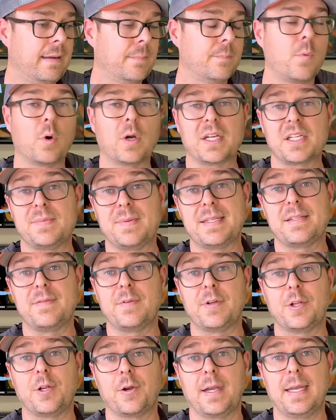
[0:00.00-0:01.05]
more expensive
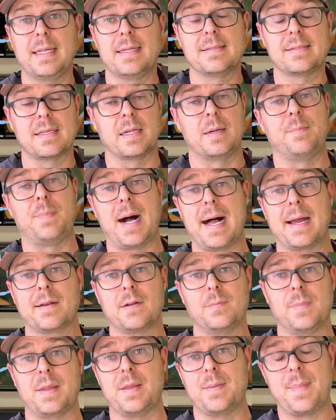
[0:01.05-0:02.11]
ingredients and combine
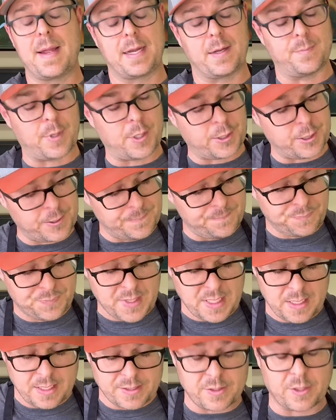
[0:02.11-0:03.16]
them and then make a burger?
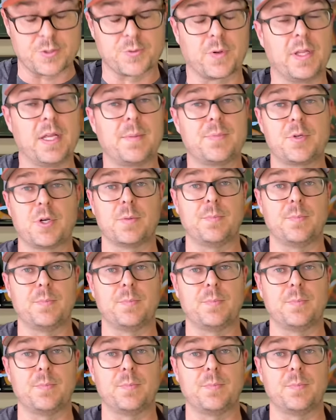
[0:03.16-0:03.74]
So it's really up to your